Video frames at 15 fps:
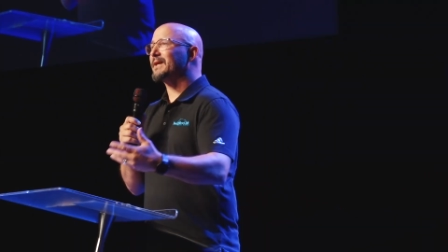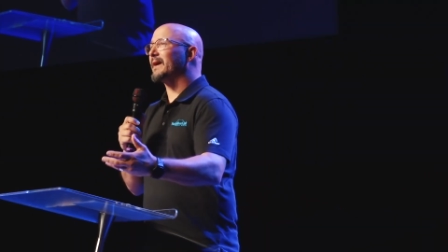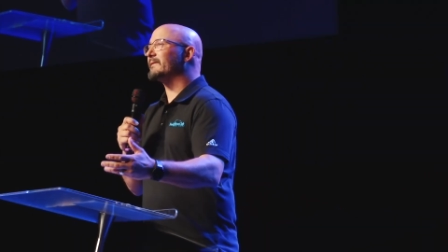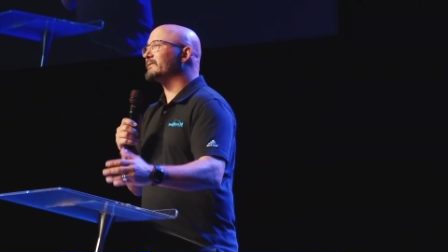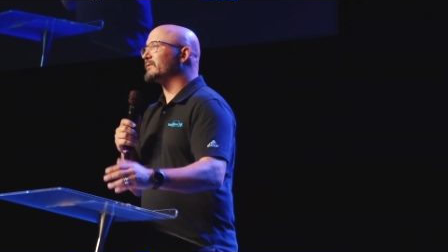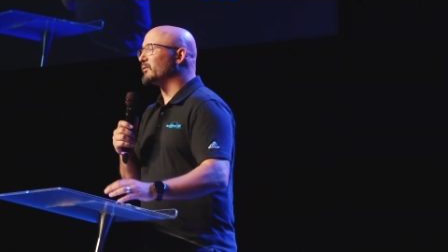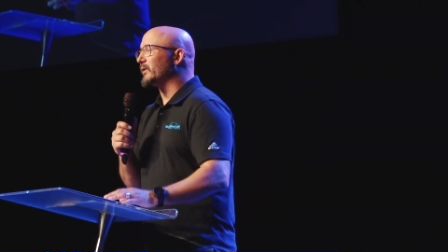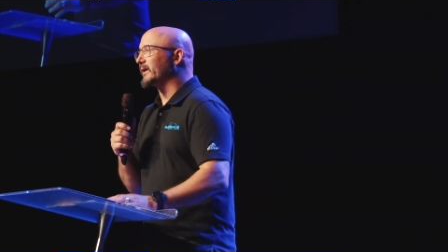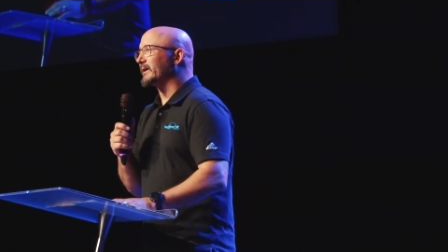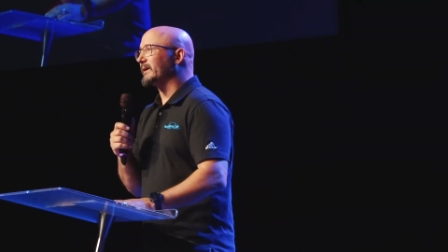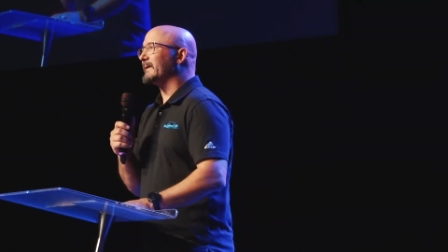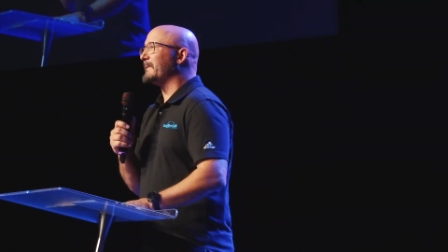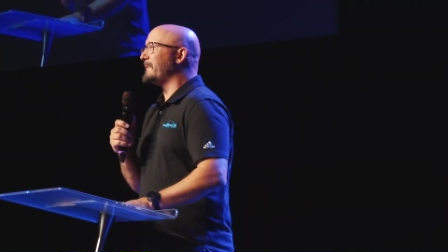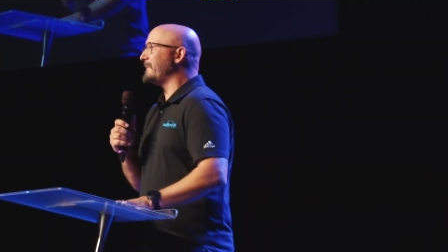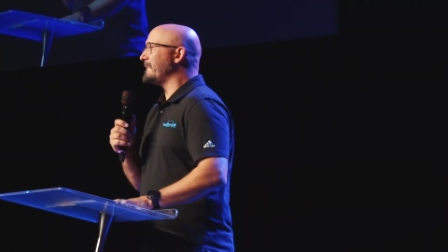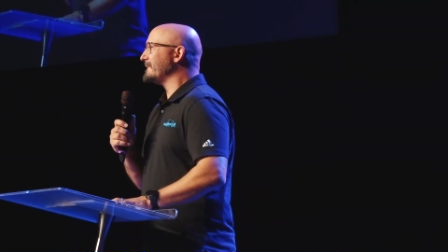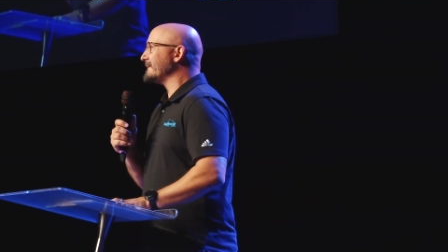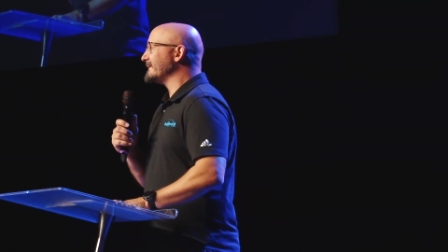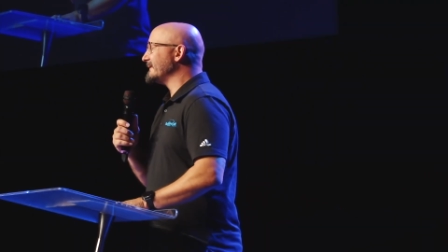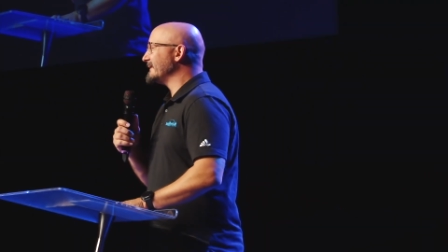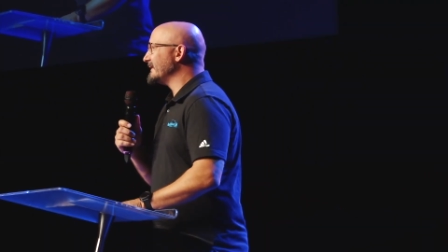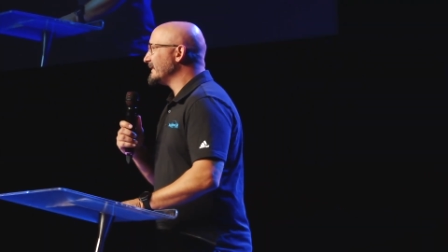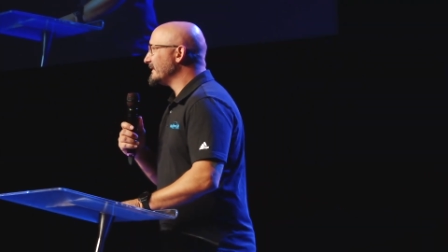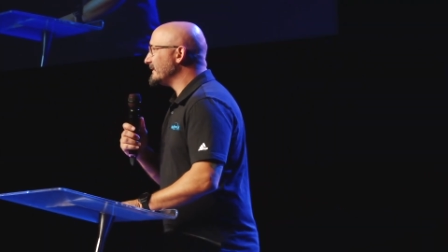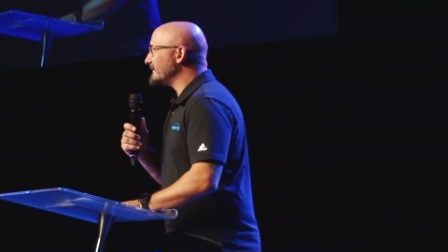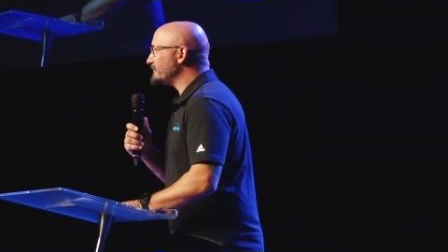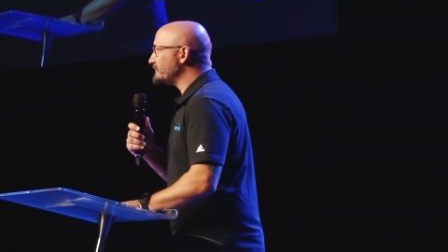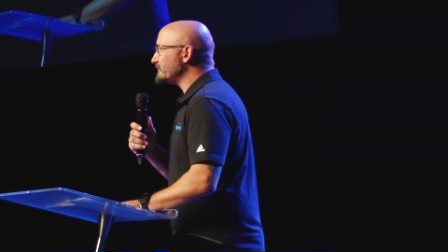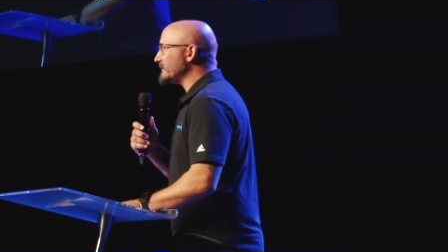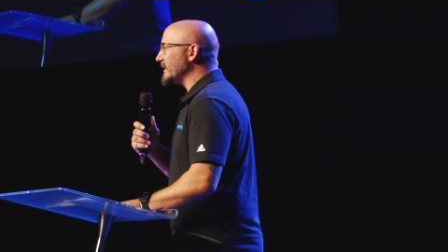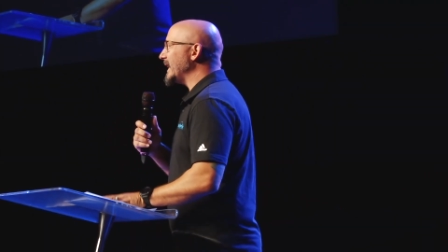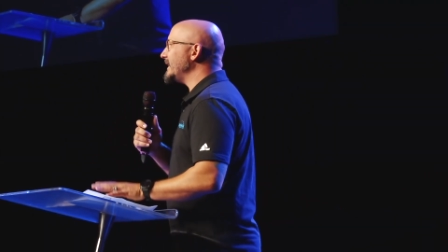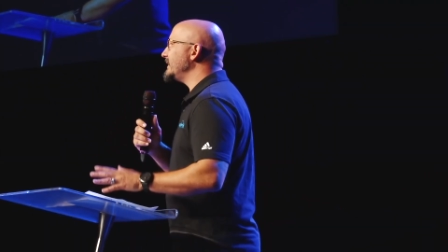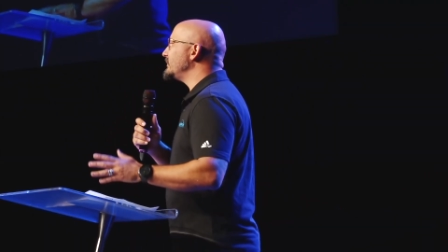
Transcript: have to work 80